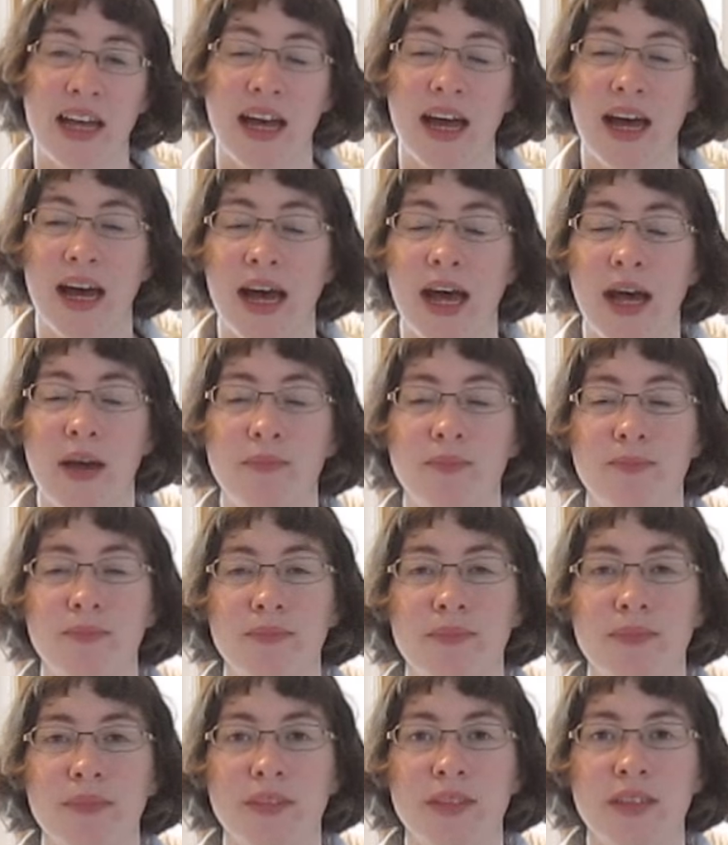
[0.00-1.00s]
I
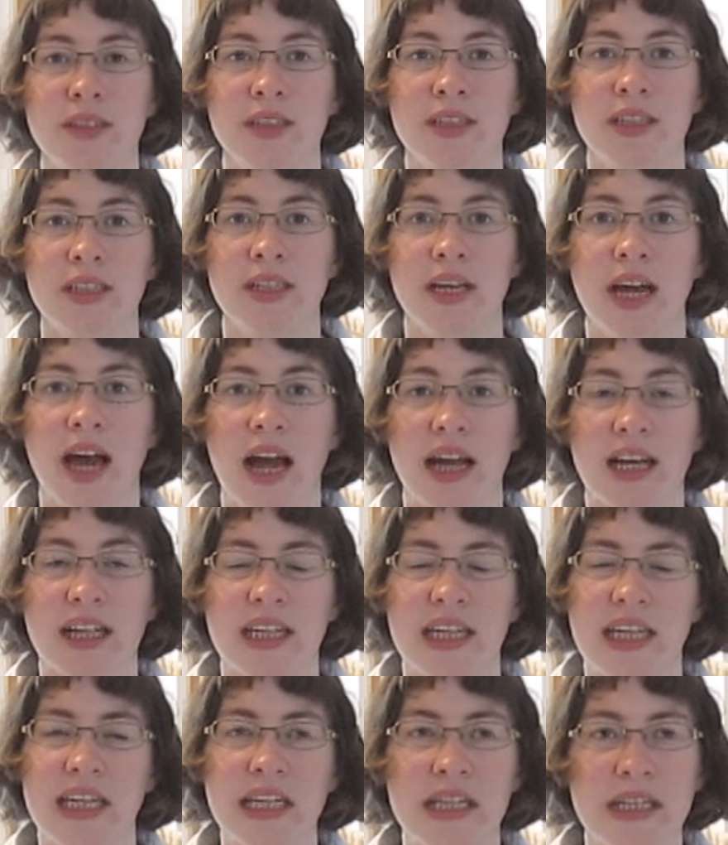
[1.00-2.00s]

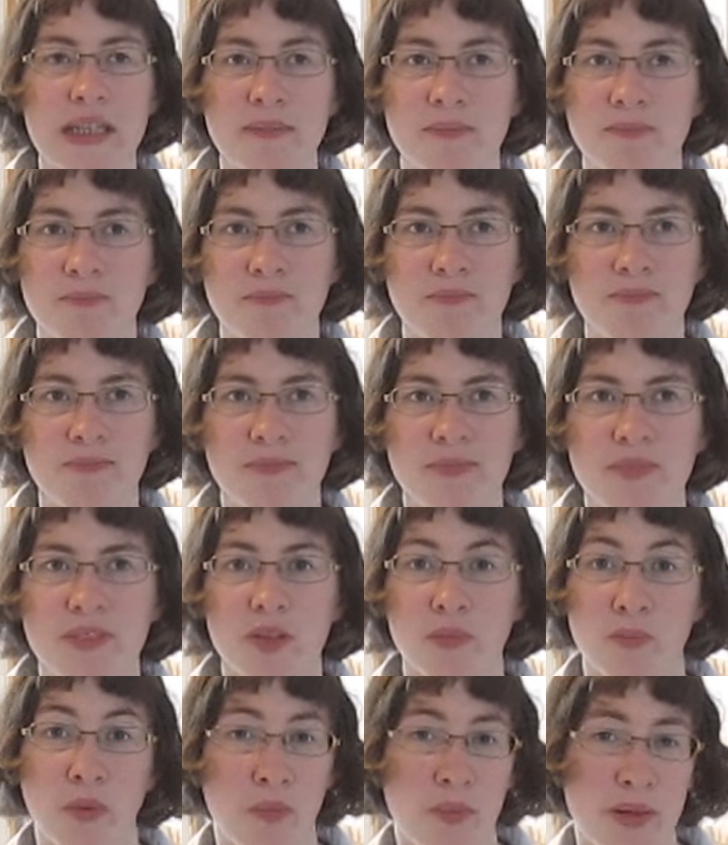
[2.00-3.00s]
clean
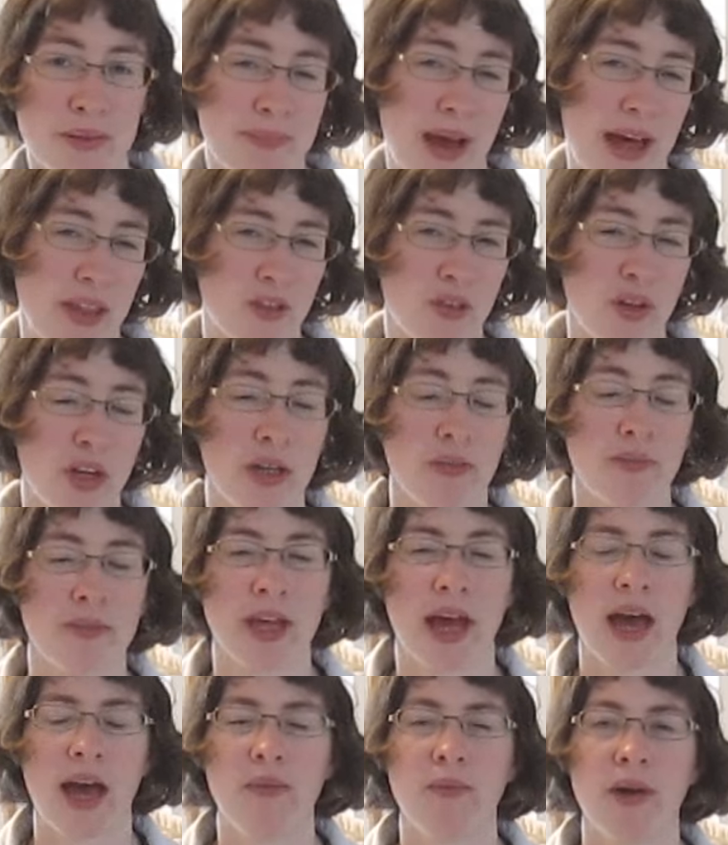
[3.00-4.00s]
the public bathrooms,
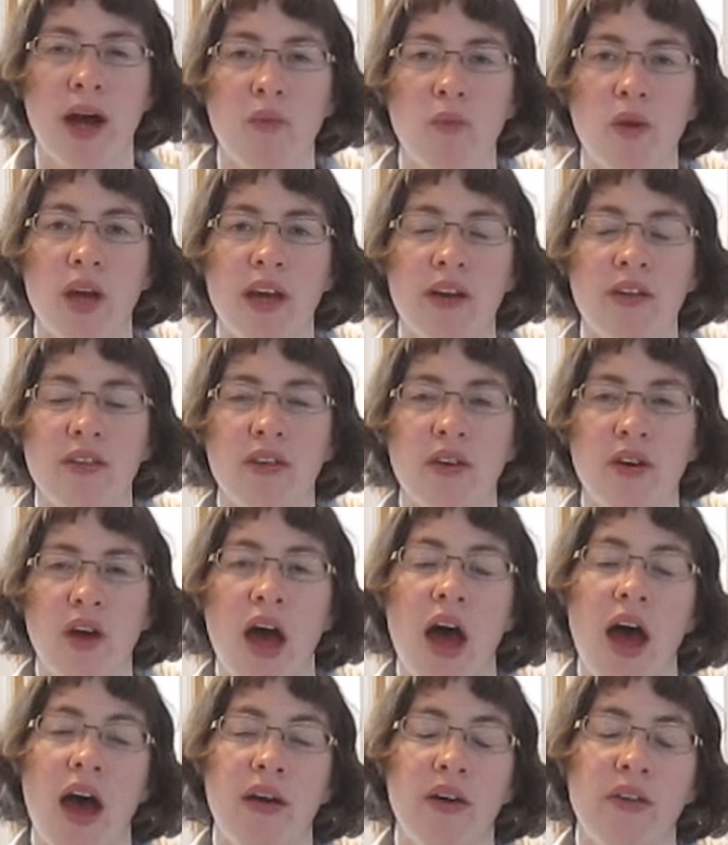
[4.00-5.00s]
and I work
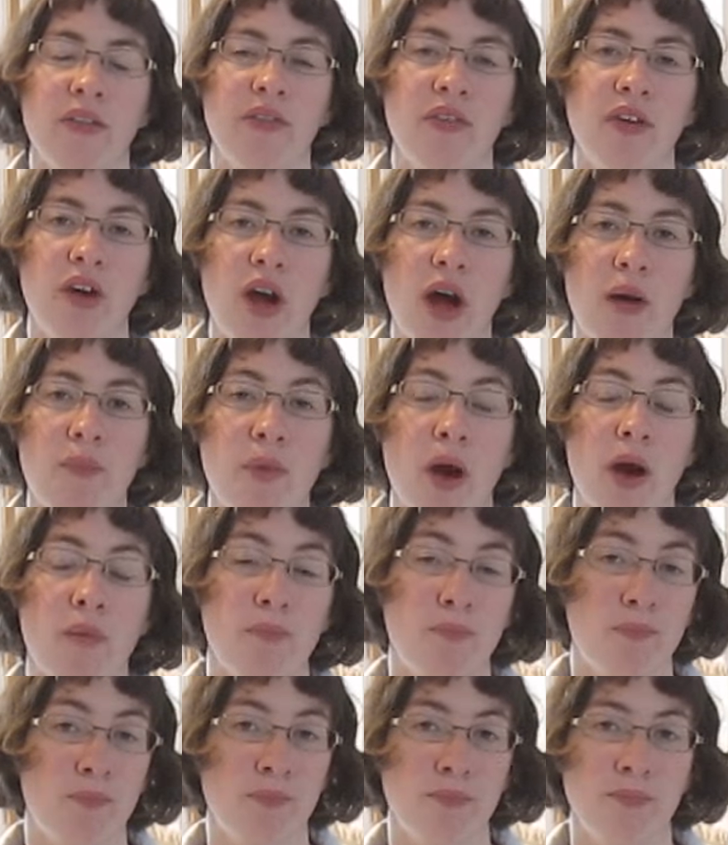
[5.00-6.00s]
for a
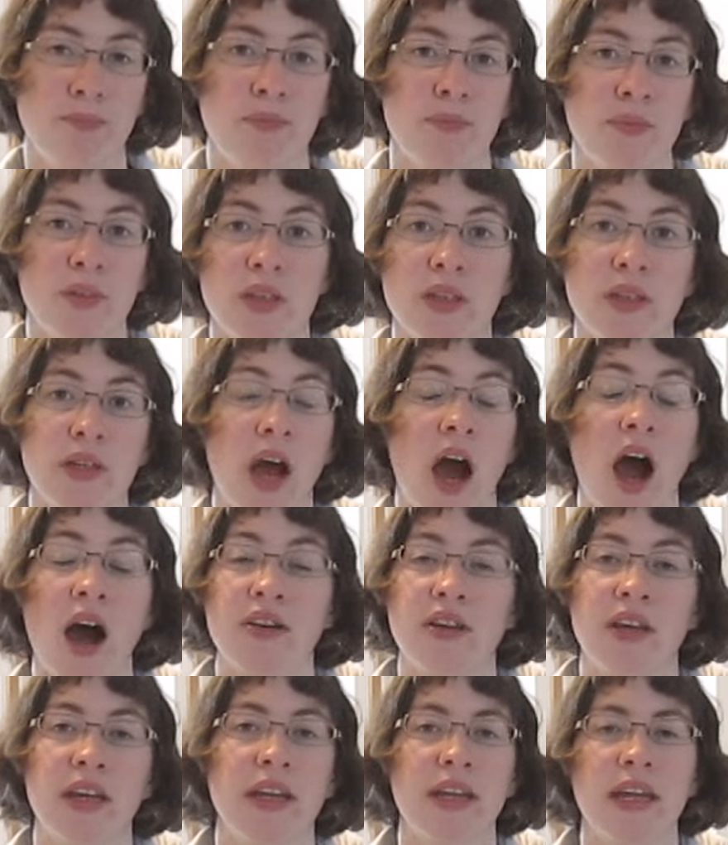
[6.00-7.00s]

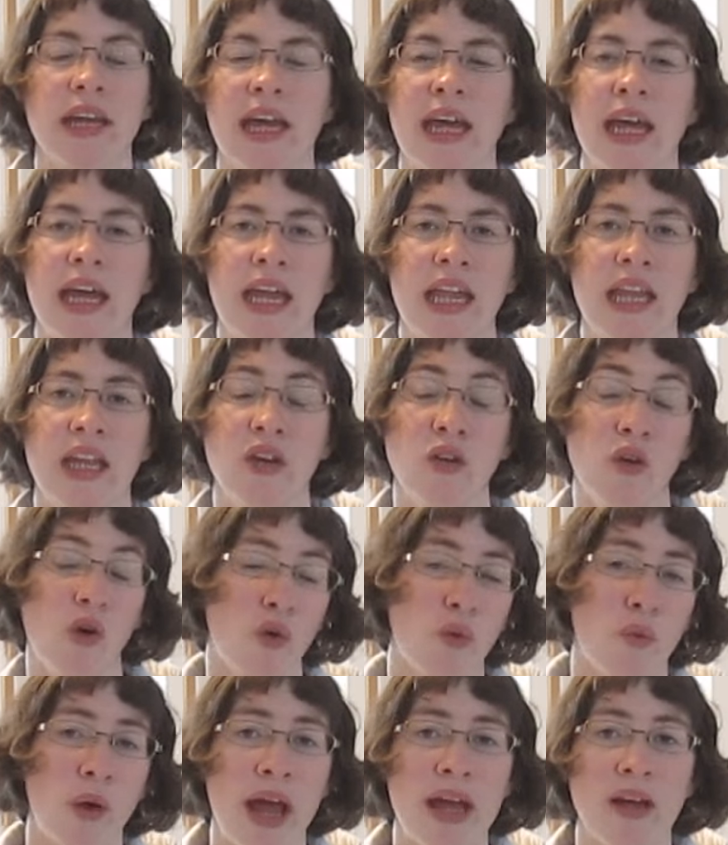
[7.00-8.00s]
garden in
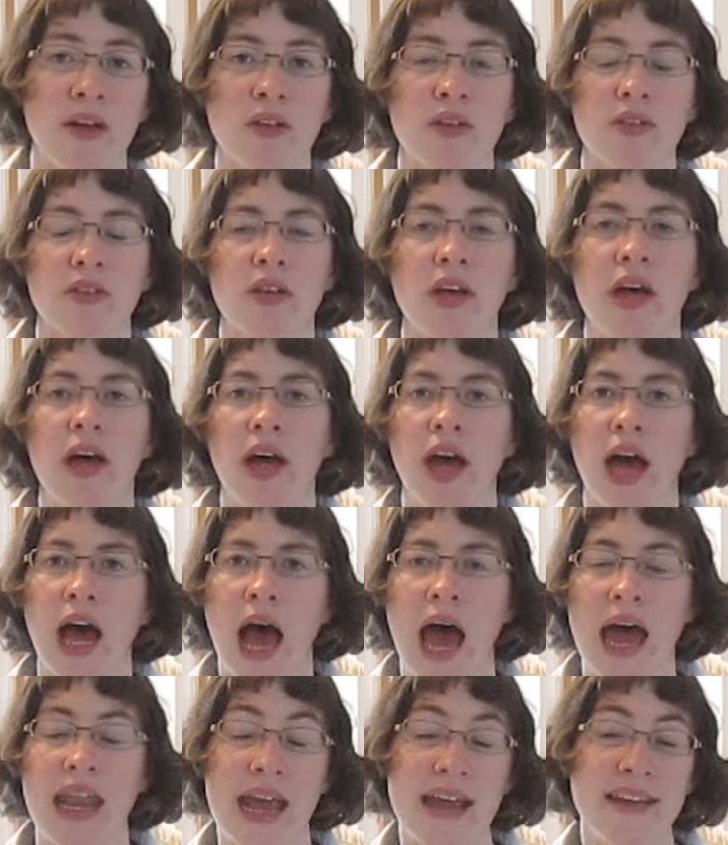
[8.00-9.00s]
North Wales,
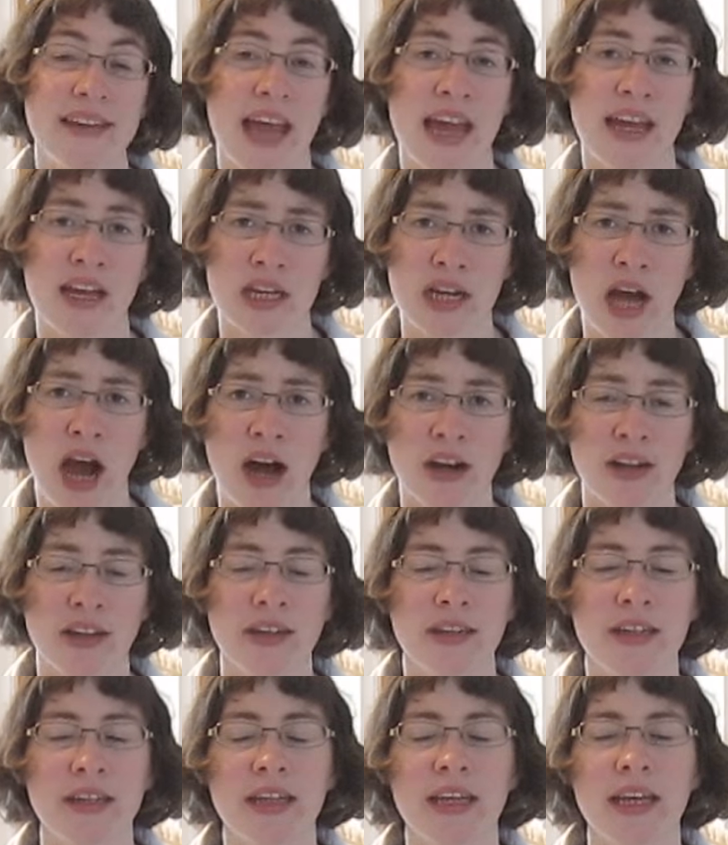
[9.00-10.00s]
an 80-acre
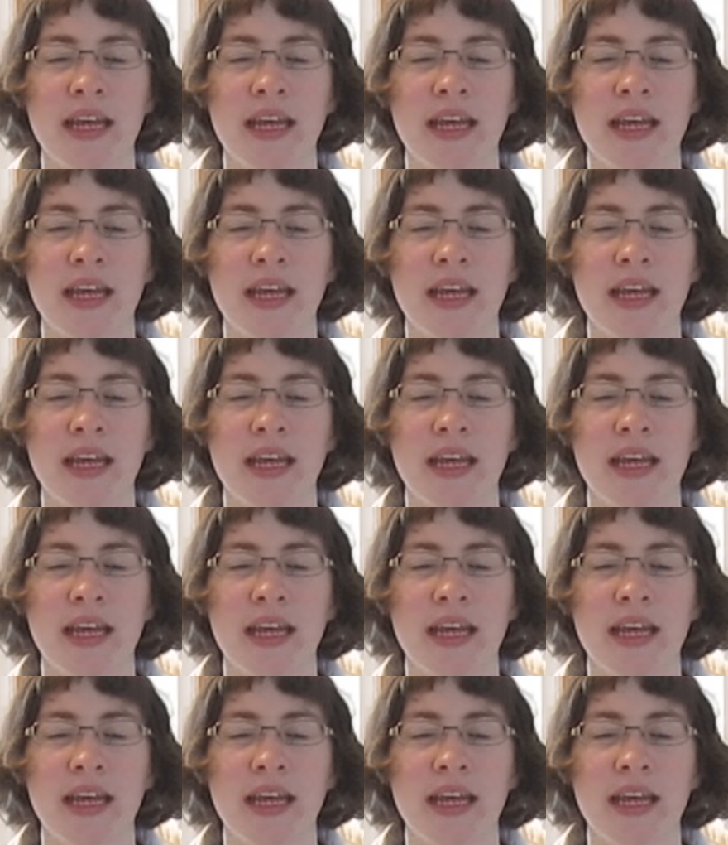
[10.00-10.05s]
garden,